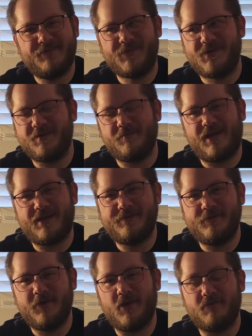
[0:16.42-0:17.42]
welcome back
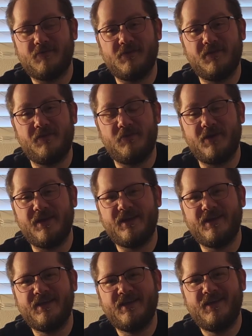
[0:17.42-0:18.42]
to Garfield of the
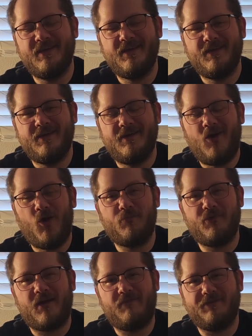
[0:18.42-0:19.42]
Week. Hope
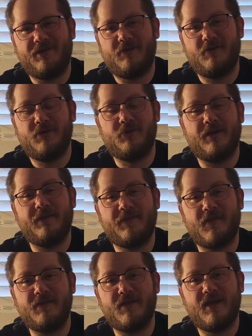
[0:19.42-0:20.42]
you're having a great
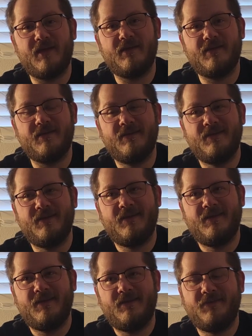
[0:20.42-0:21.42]
Sunday.
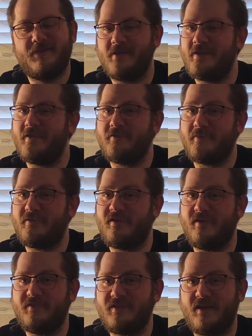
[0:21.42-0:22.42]
Sundays are my
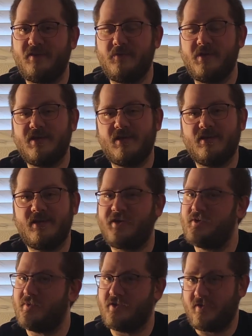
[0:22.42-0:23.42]
favorite day of the week. I
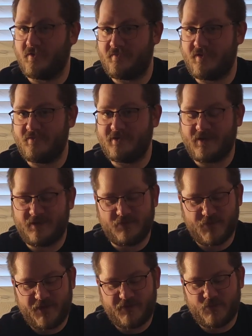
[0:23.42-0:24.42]
hope they're your favorite day of the
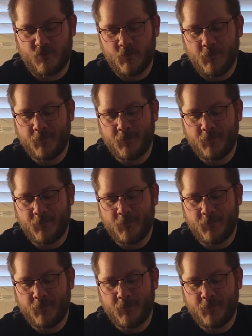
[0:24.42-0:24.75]
week too.